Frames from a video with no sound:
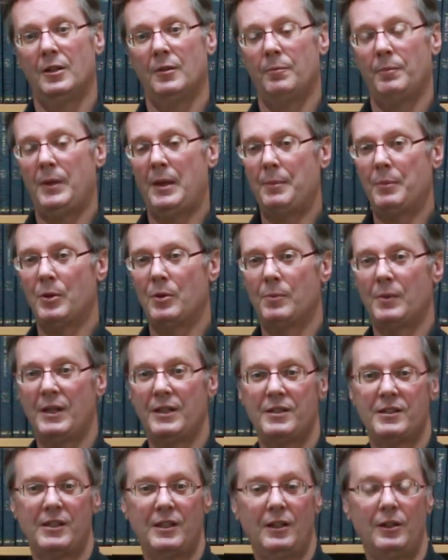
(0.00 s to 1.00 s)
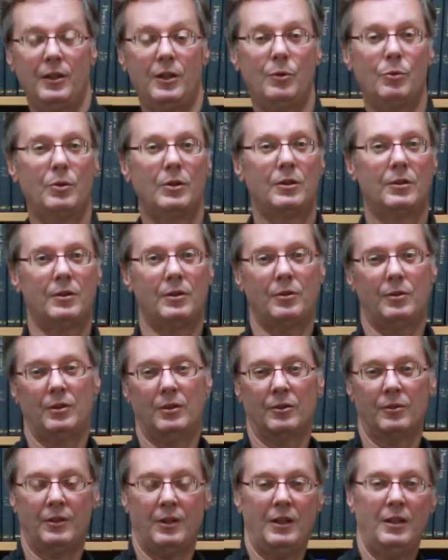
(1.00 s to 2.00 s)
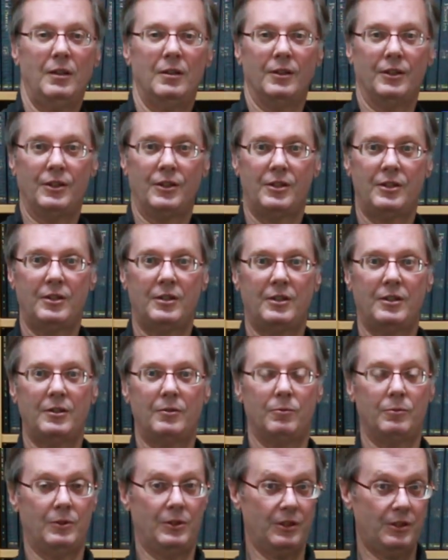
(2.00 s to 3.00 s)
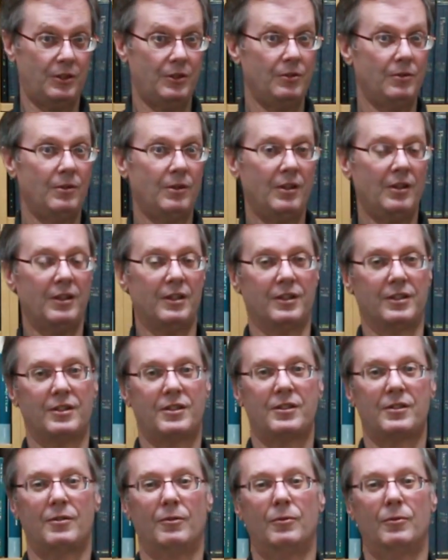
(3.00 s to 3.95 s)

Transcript: People might say, you want to learn English, just do this.